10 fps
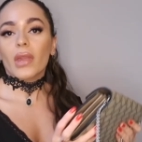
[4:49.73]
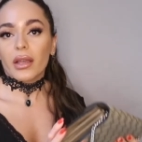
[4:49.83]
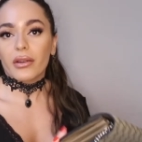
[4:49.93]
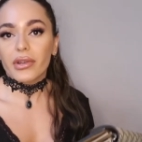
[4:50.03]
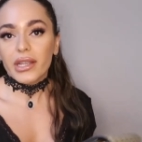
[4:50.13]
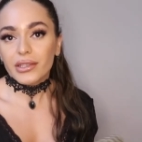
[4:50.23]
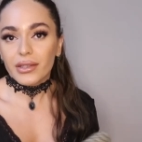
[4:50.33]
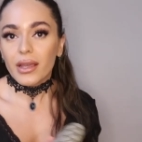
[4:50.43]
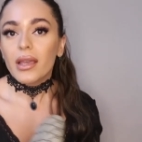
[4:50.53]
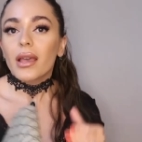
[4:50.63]
Greek
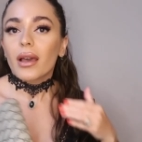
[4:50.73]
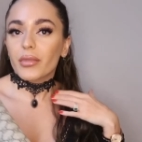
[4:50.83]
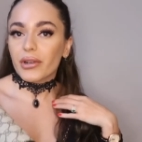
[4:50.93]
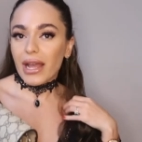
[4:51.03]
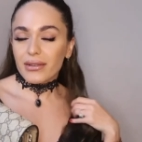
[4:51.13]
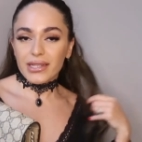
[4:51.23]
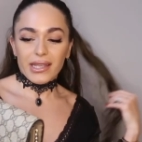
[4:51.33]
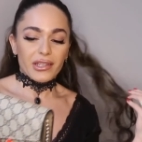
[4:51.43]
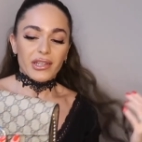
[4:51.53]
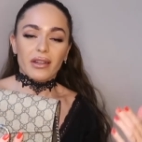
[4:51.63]

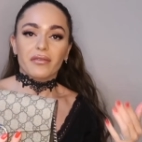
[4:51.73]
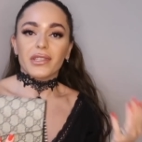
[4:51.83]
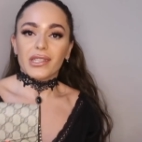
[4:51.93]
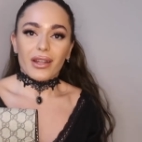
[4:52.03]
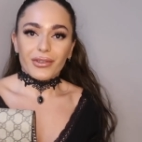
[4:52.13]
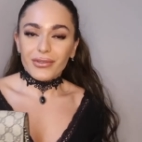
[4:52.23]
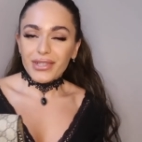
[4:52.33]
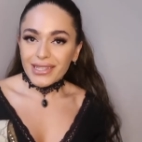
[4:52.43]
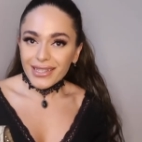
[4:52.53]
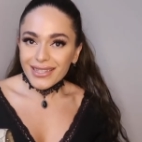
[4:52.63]
pronunciation of
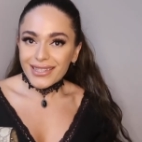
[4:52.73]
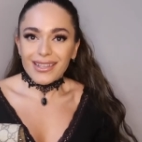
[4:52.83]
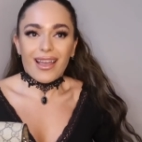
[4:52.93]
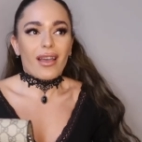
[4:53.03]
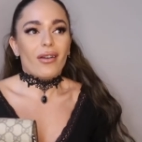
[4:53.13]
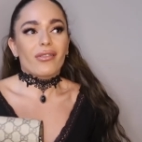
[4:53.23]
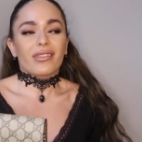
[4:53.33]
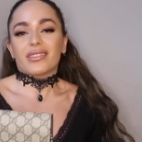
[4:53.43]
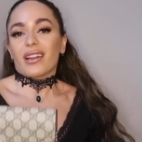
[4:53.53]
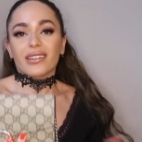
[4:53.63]
Dionysus
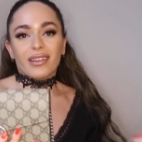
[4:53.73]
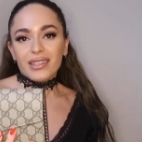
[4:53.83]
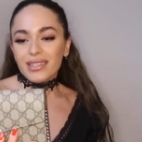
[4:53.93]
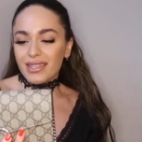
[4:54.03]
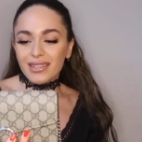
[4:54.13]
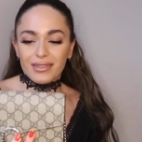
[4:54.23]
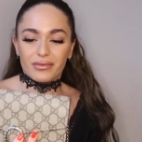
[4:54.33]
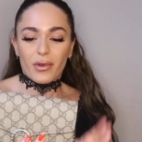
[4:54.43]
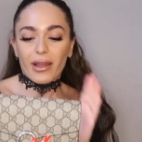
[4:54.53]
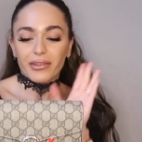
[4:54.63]
or Dionysus,
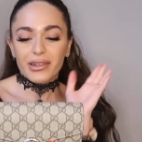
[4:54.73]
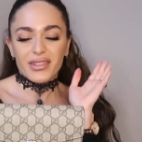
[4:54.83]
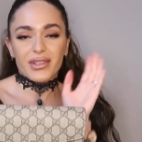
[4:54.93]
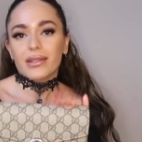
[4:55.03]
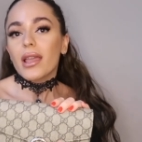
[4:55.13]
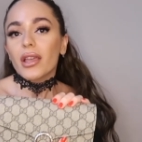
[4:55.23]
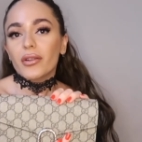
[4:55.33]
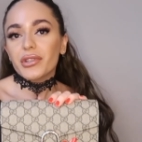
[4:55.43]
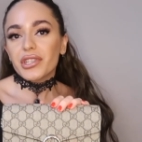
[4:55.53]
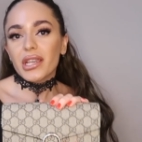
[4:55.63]
whatever. So it's
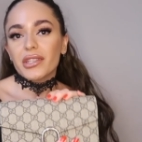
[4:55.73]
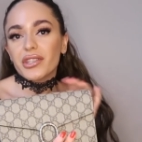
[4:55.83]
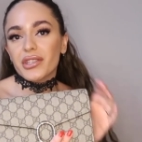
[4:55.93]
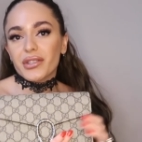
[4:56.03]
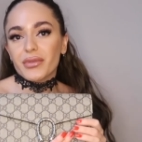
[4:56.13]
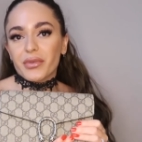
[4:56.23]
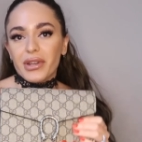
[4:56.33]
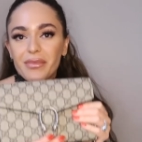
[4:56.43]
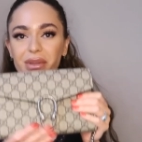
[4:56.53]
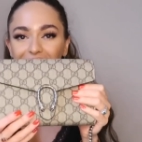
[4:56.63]
Gucci GG
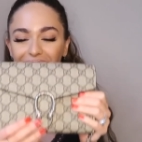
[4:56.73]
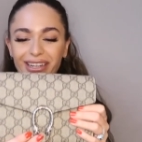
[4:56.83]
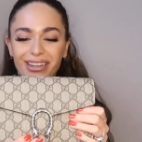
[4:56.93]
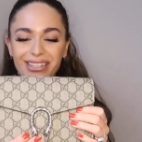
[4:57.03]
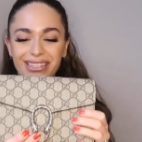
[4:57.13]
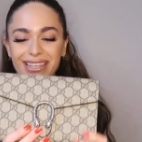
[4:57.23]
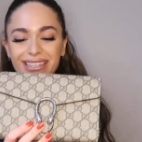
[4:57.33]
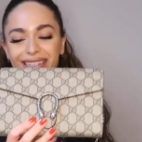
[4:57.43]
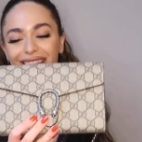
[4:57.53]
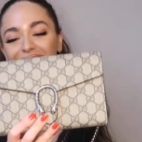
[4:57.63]
Supreme
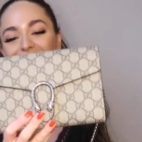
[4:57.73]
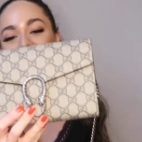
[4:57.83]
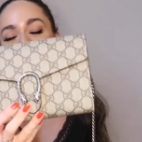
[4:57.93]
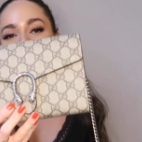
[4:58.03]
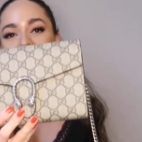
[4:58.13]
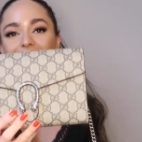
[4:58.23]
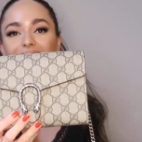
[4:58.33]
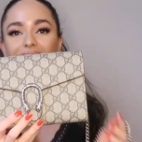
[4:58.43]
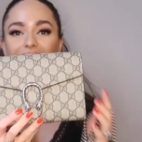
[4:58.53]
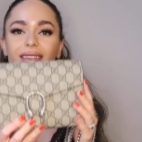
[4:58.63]
Dionysus,
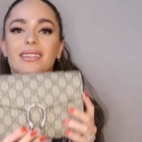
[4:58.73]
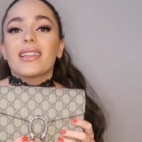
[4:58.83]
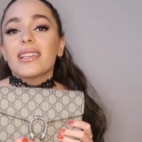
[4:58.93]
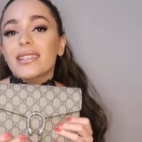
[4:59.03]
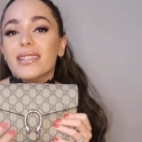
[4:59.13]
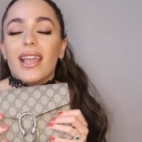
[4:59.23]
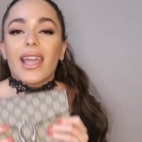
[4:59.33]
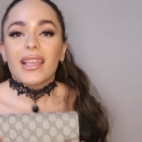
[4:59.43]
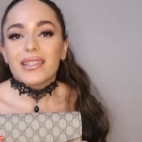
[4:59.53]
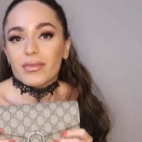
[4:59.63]
And this
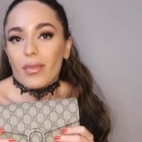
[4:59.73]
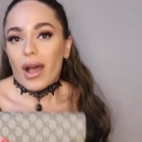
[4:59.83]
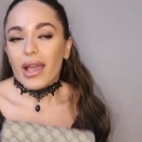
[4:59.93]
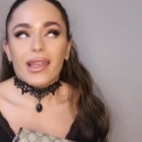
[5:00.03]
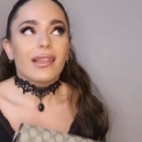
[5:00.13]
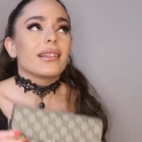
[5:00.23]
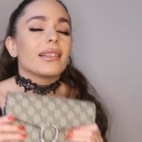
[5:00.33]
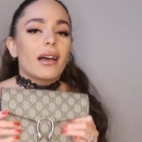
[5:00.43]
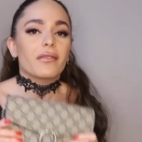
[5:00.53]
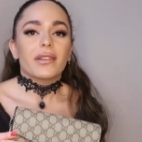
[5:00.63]
is my
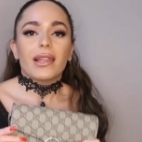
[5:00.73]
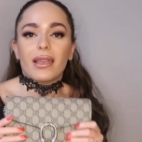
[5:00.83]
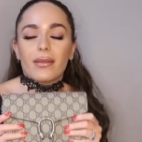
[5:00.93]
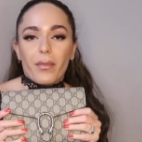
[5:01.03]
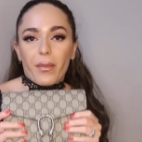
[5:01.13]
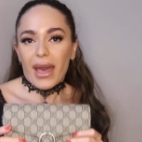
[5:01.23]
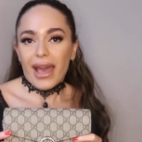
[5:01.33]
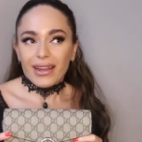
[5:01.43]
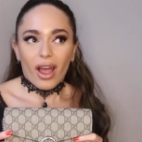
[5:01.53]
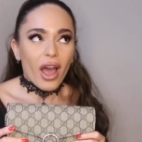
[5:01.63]
lovely
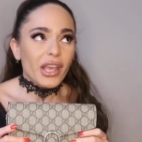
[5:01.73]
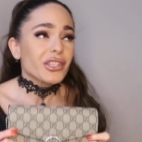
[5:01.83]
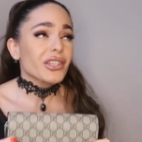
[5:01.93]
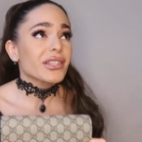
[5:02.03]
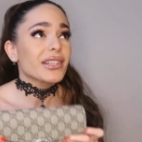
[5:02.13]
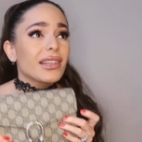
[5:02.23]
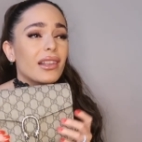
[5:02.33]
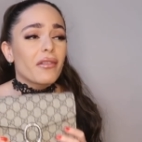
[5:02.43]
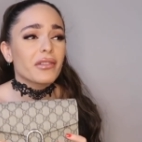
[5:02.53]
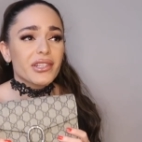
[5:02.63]
bag. I just
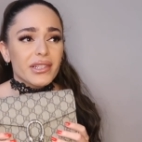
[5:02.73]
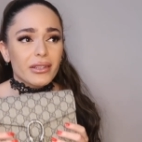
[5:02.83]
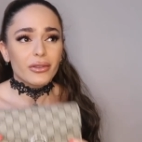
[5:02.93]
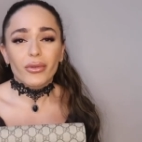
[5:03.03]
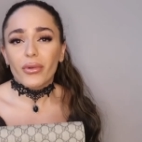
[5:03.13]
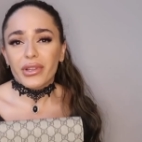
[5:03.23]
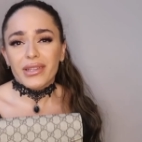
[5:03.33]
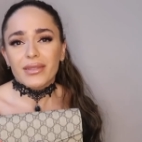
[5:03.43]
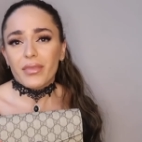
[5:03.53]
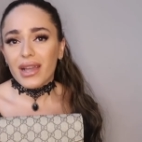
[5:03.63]
love, I just adore
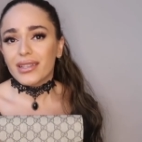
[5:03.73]
this bag